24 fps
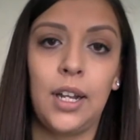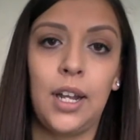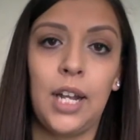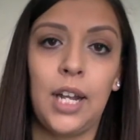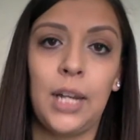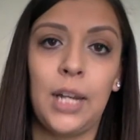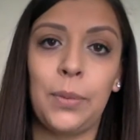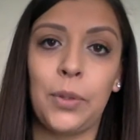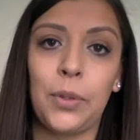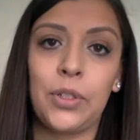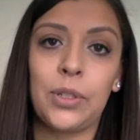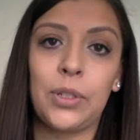
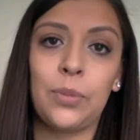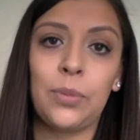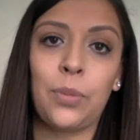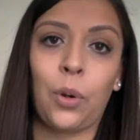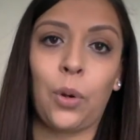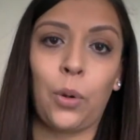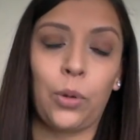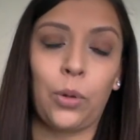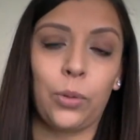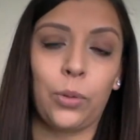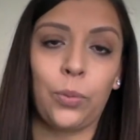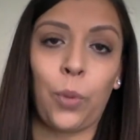And most
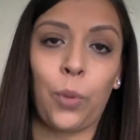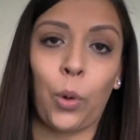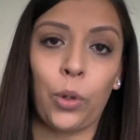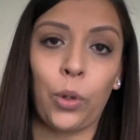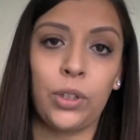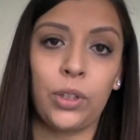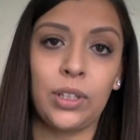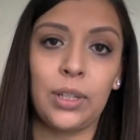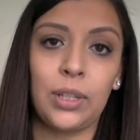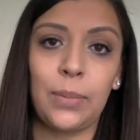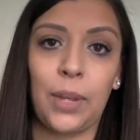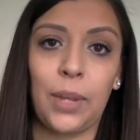
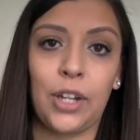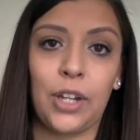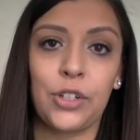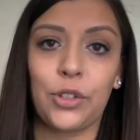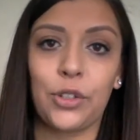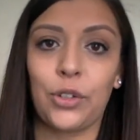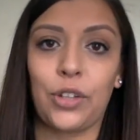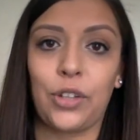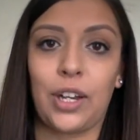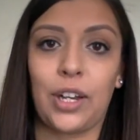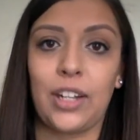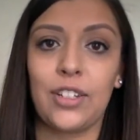importantly, make
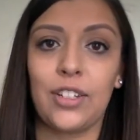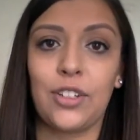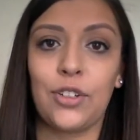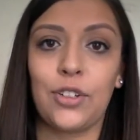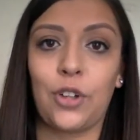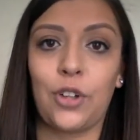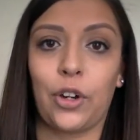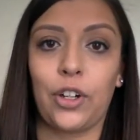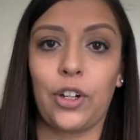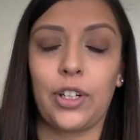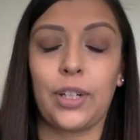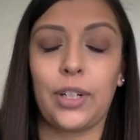sure that it's
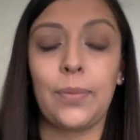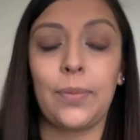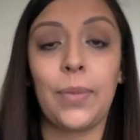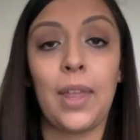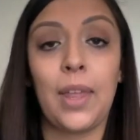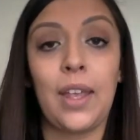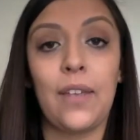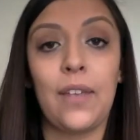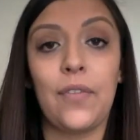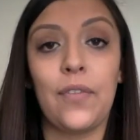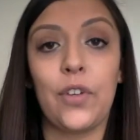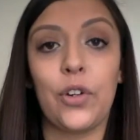dark.
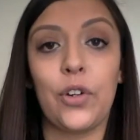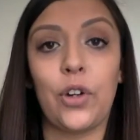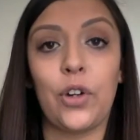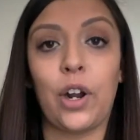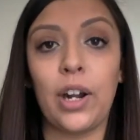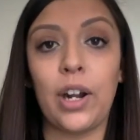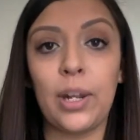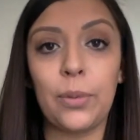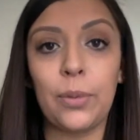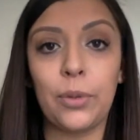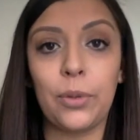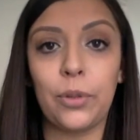If you're
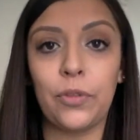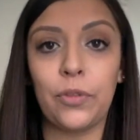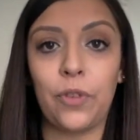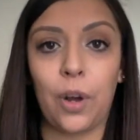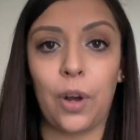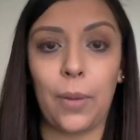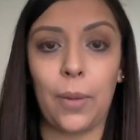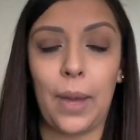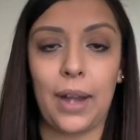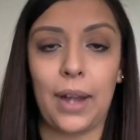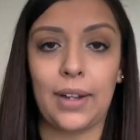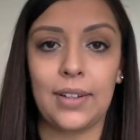not able to
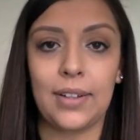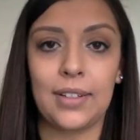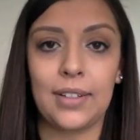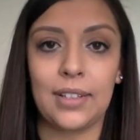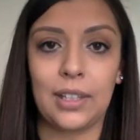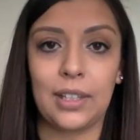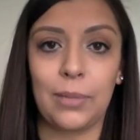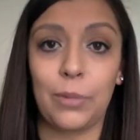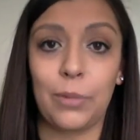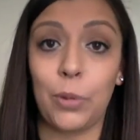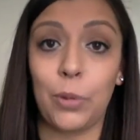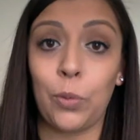fall back
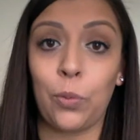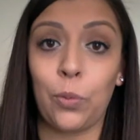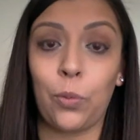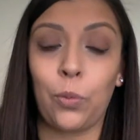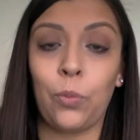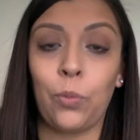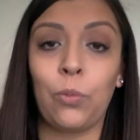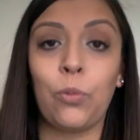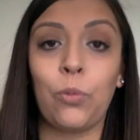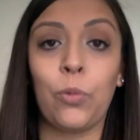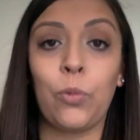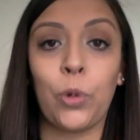asleep, you
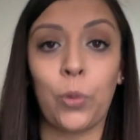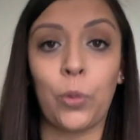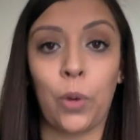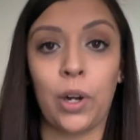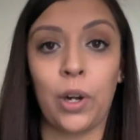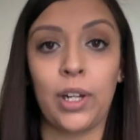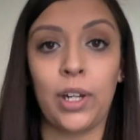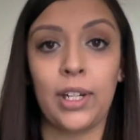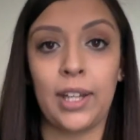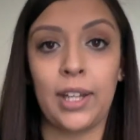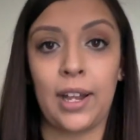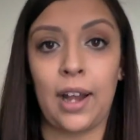would
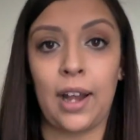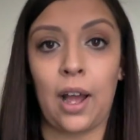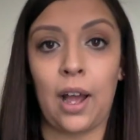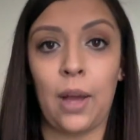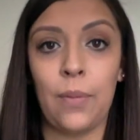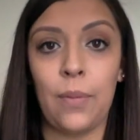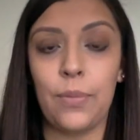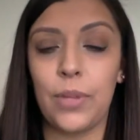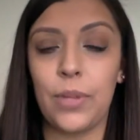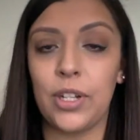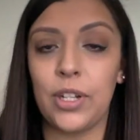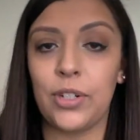want to get
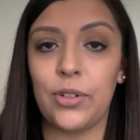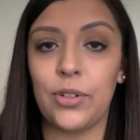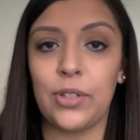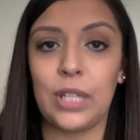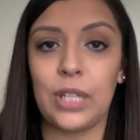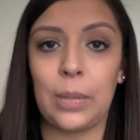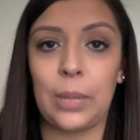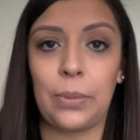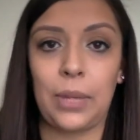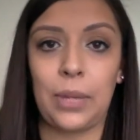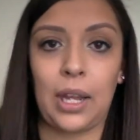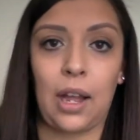up and do
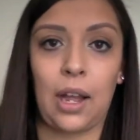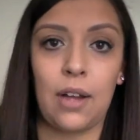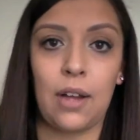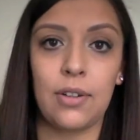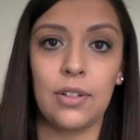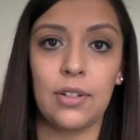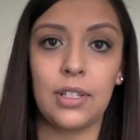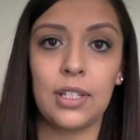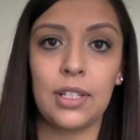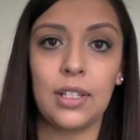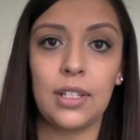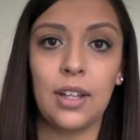something
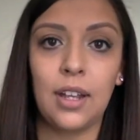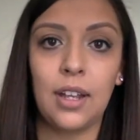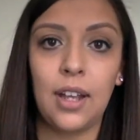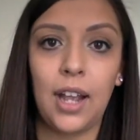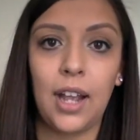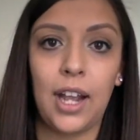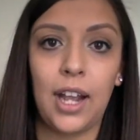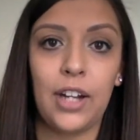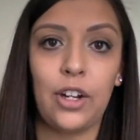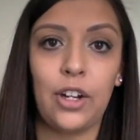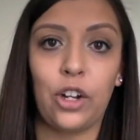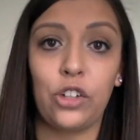else
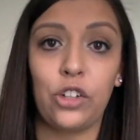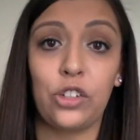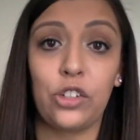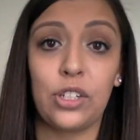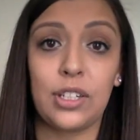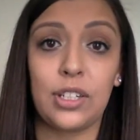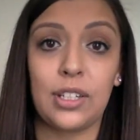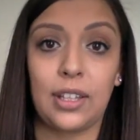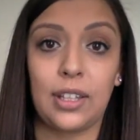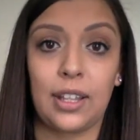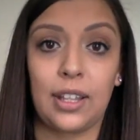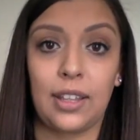and not
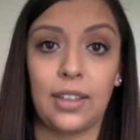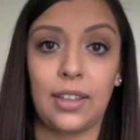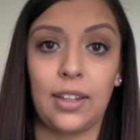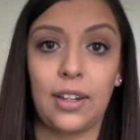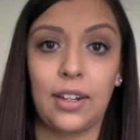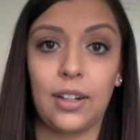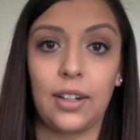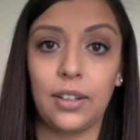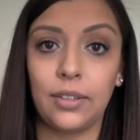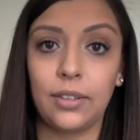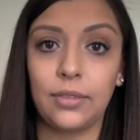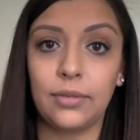just lay
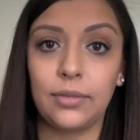there.